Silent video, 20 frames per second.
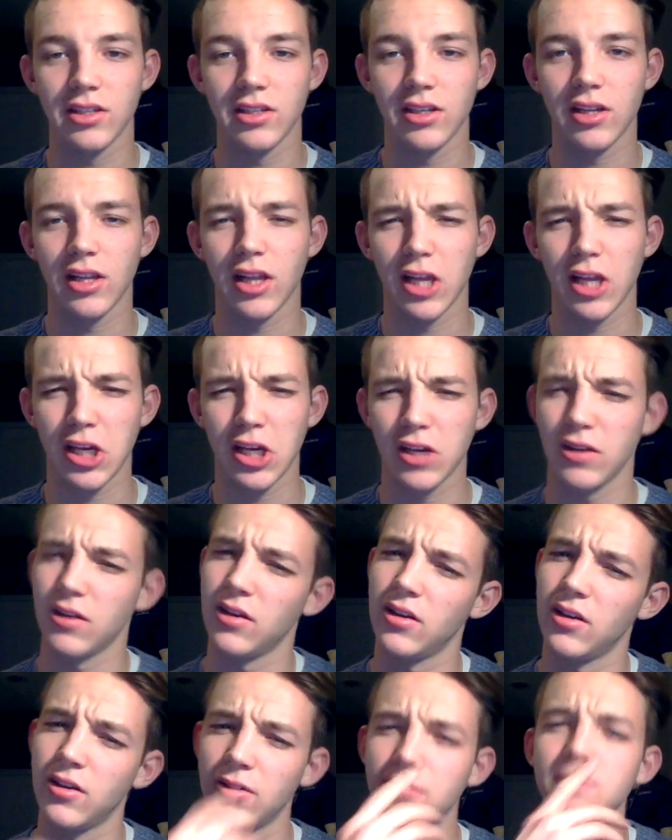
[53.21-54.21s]
And like,
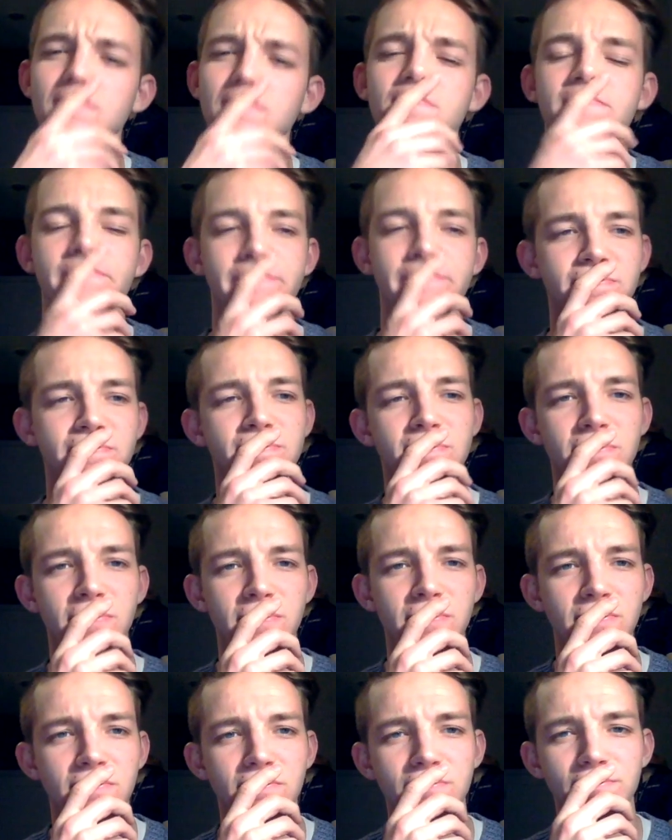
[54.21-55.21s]

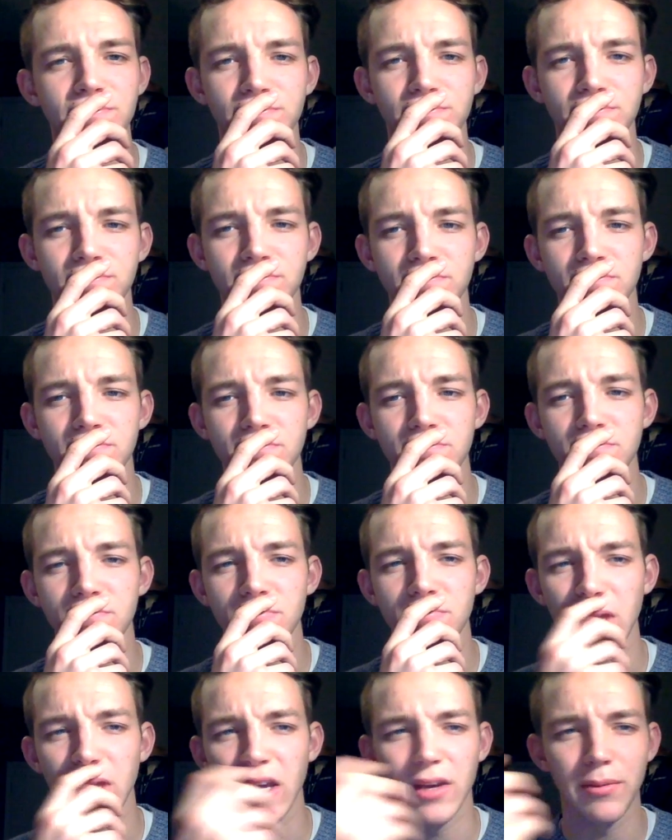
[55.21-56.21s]
hmm,
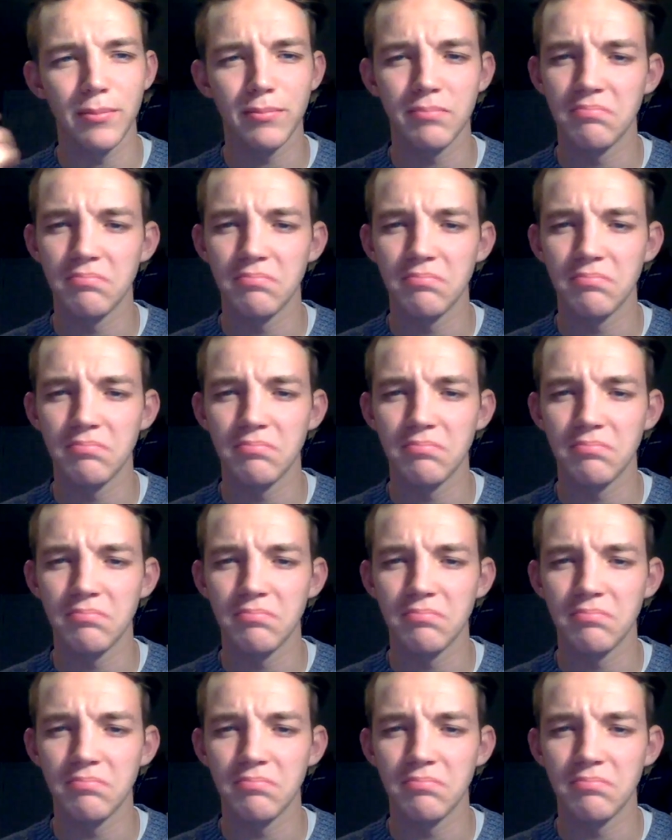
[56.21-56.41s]
am,